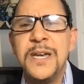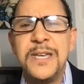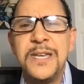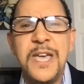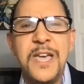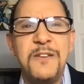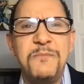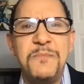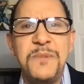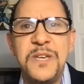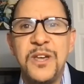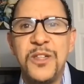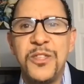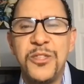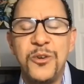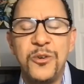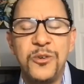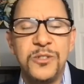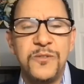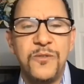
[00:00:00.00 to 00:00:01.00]
gave me a
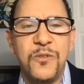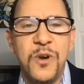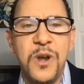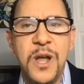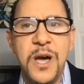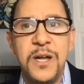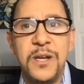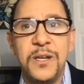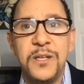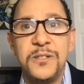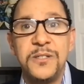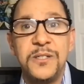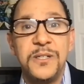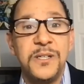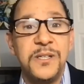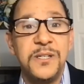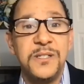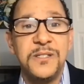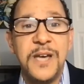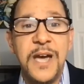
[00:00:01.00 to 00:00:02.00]
thirst for knowledge and
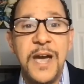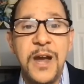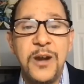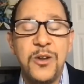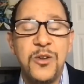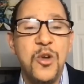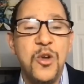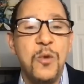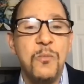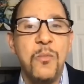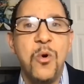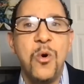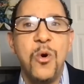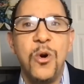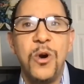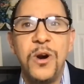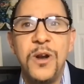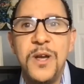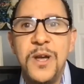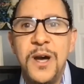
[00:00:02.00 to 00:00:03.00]
a desire to know
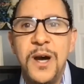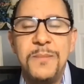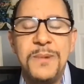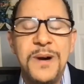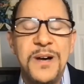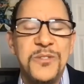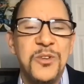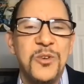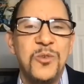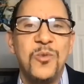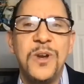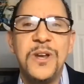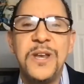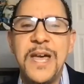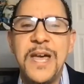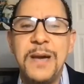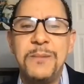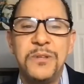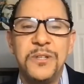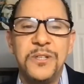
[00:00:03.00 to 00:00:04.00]
more about the great
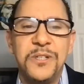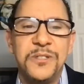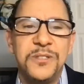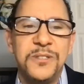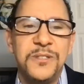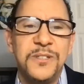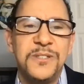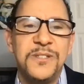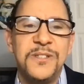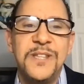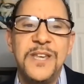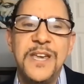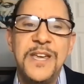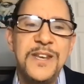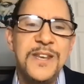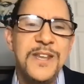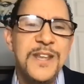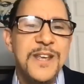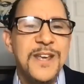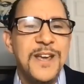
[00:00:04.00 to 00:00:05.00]
abolitionist.
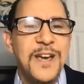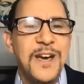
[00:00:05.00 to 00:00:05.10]
Then,